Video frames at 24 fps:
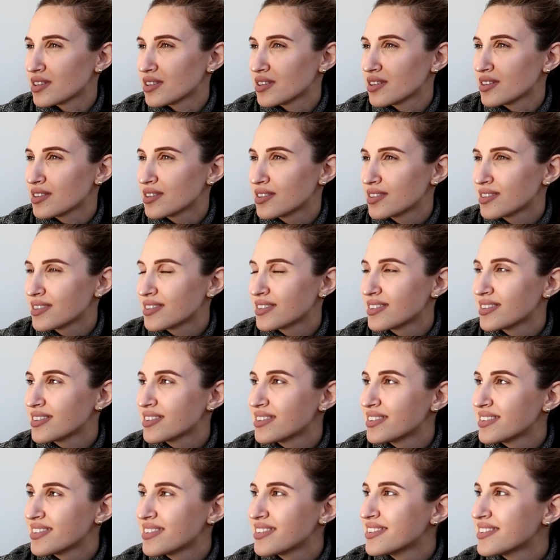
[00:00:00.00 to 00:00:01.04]

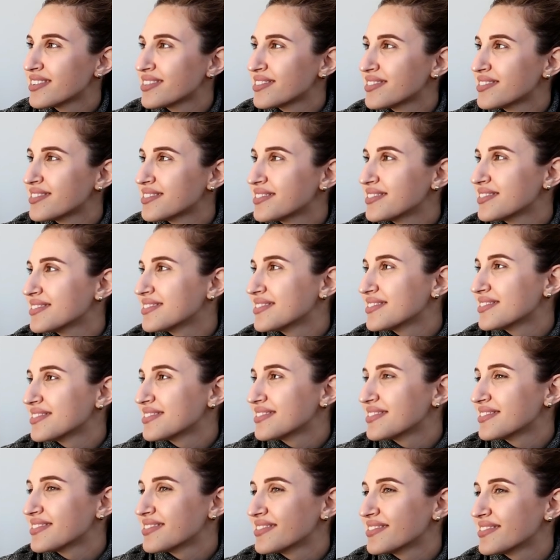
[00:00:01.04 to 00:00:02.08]

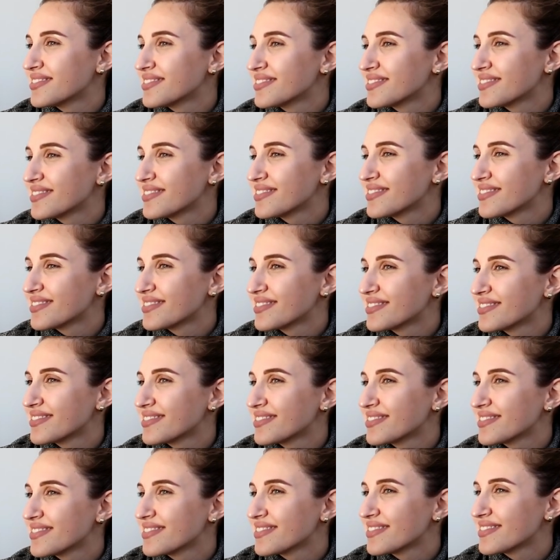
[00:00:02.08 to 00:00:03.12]

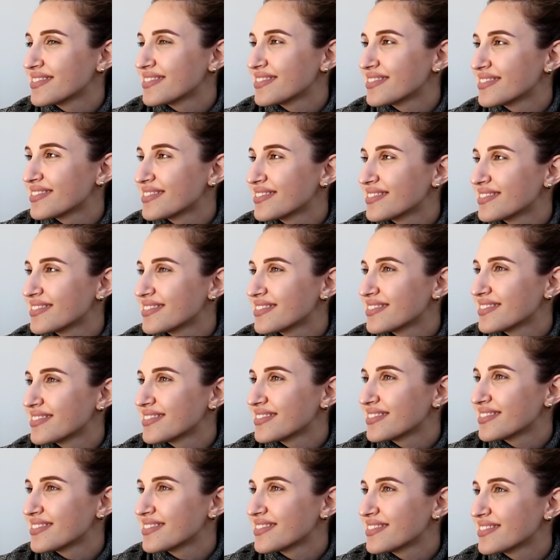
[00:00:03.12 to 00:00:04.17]

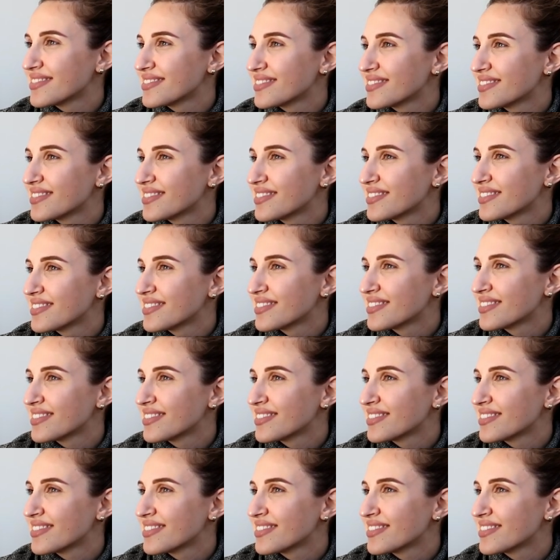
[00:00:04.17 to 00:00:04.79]
(not speaking)